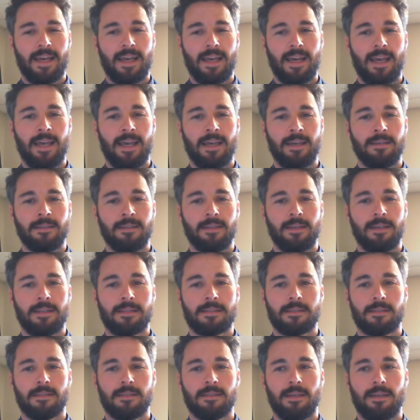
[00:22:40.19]
And
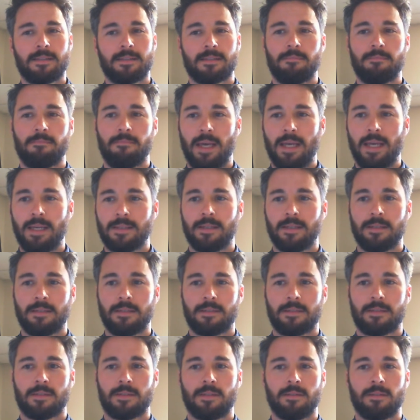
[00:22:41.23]
it's amazing
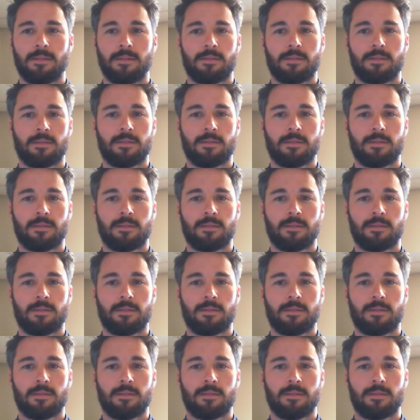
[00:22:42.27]
to